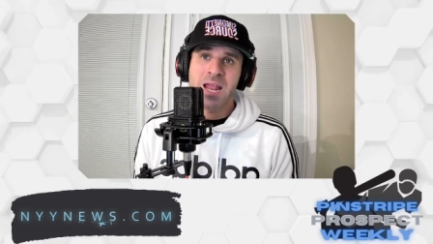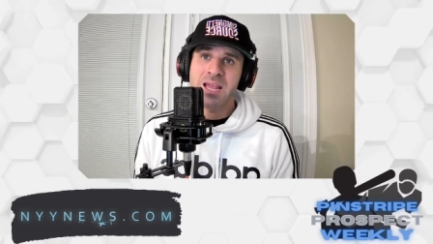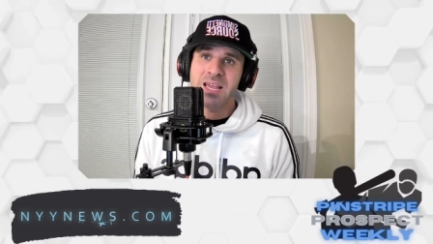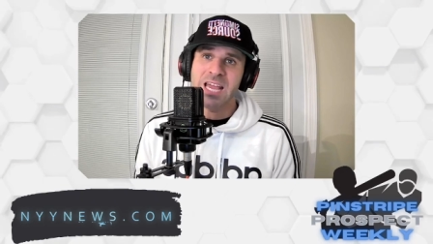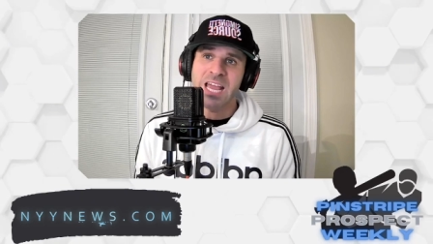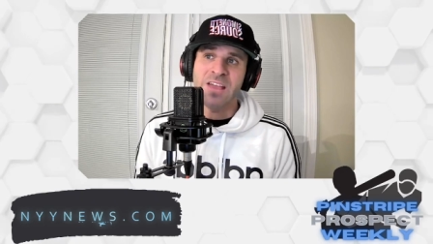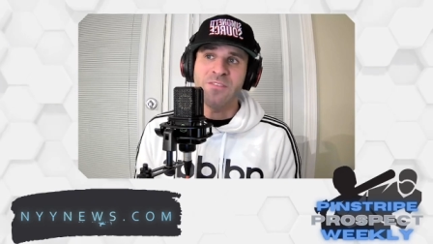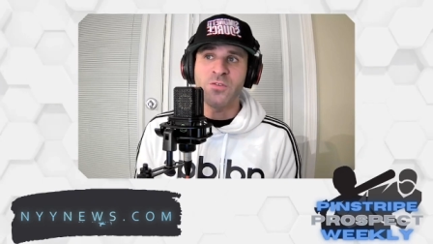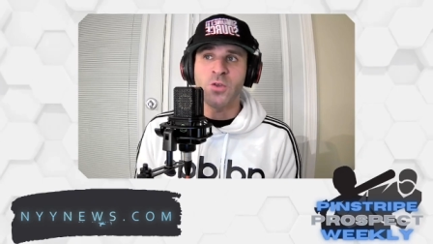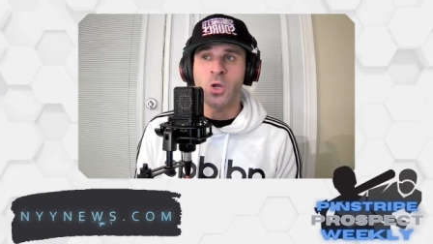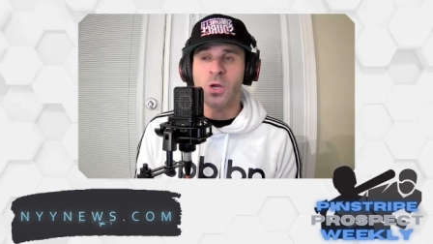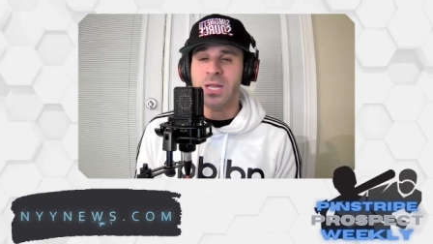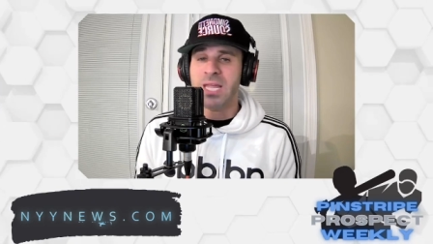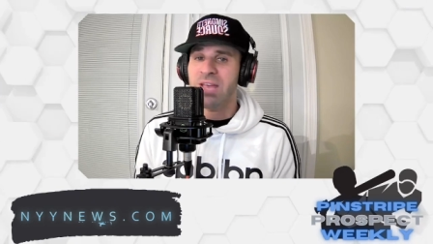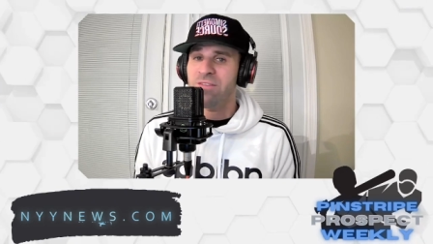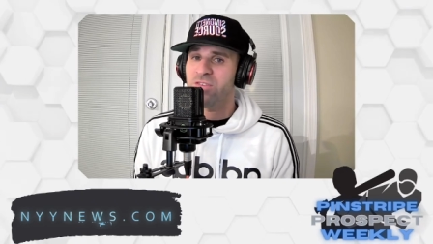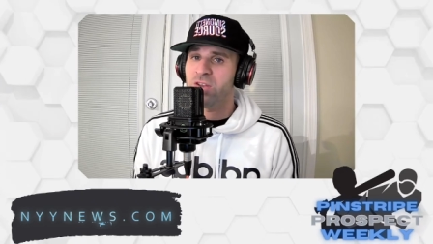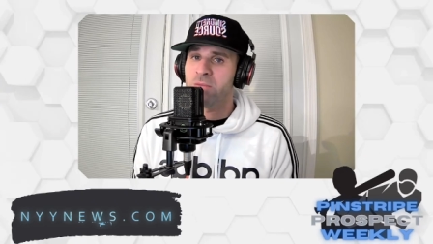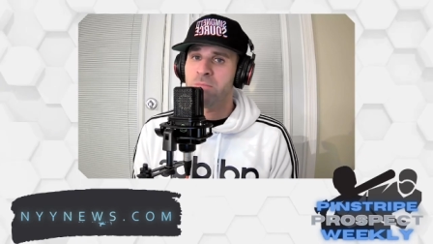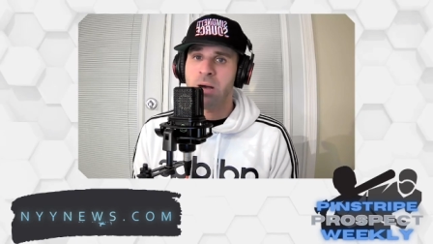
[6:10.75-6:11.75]
if you're
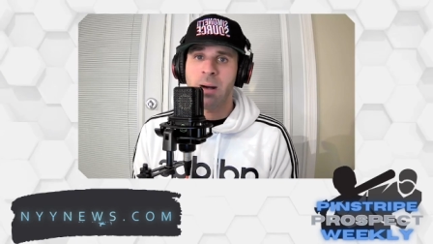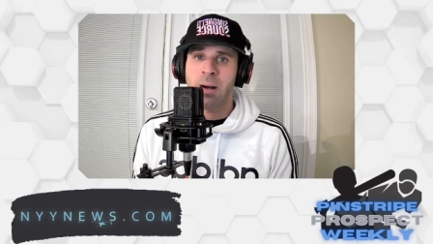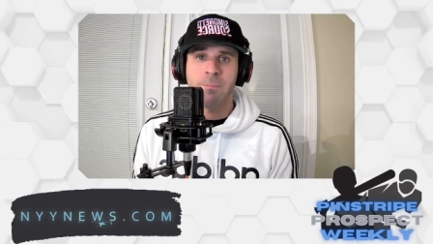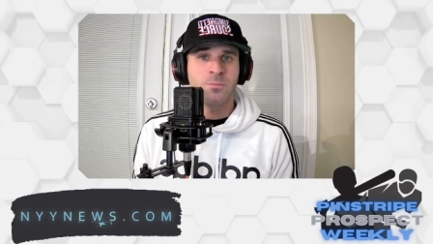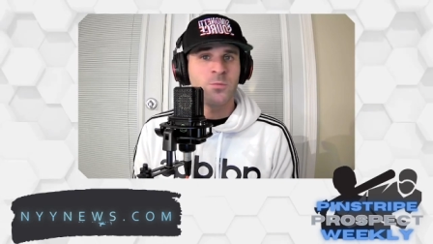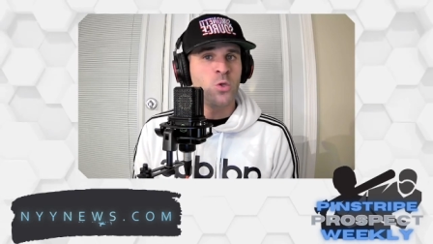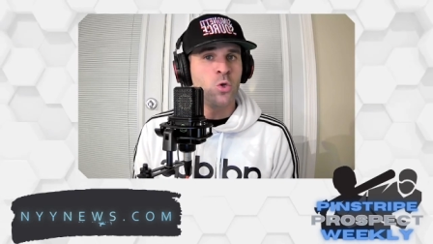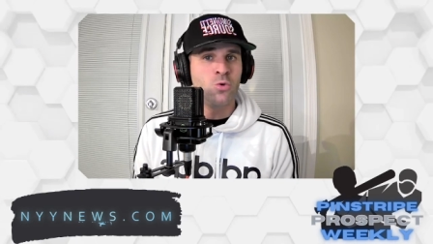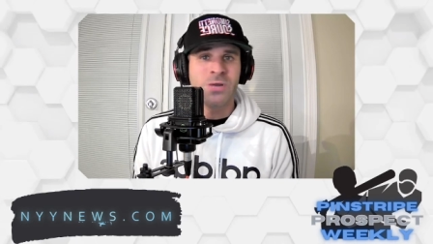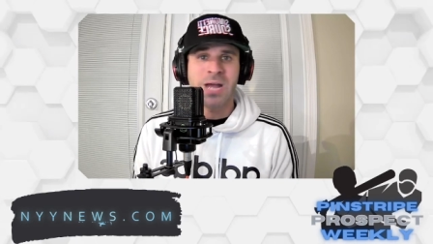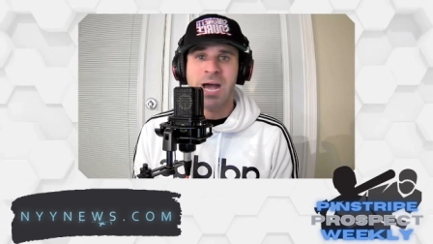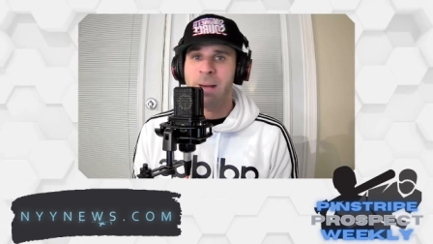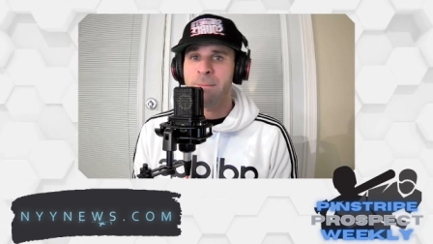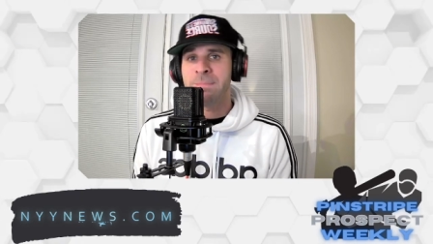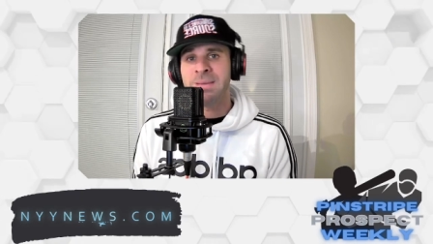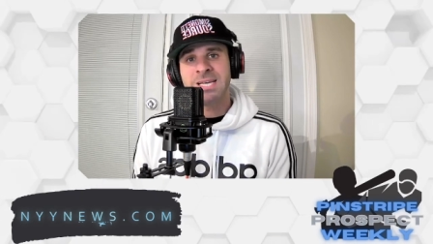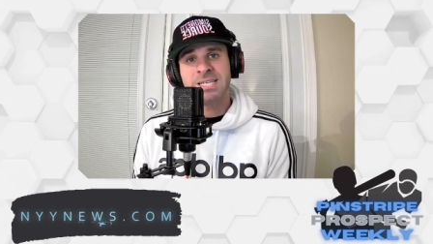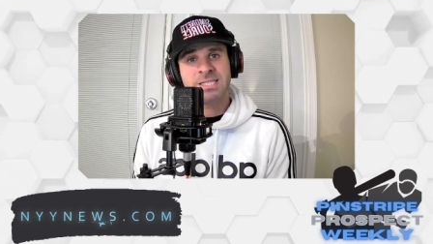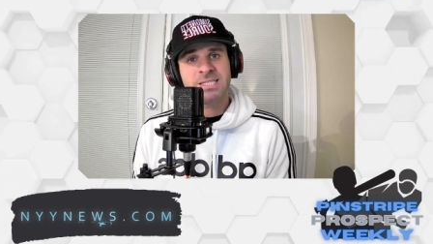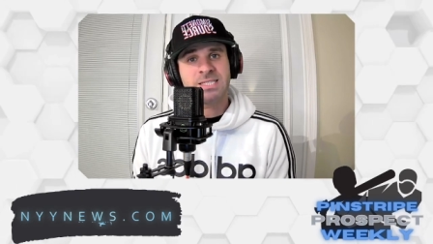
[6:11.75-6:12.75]
giving him up, do not
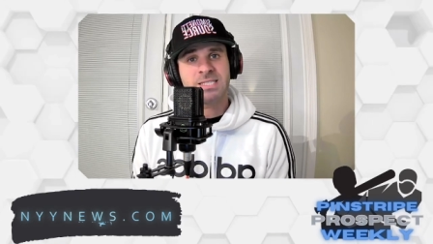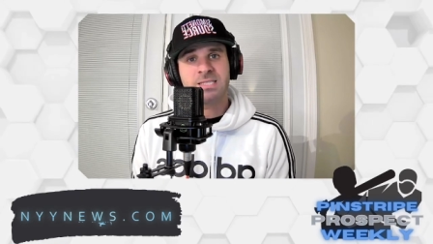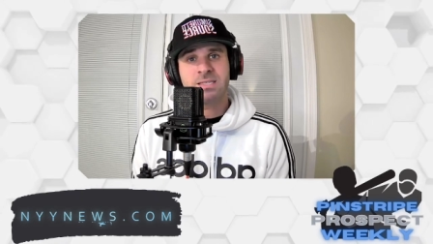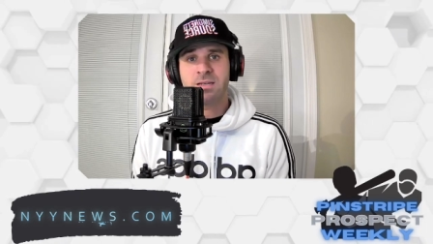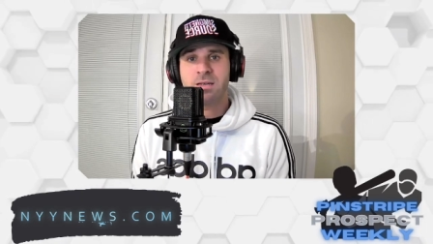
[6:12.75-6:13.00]
miss.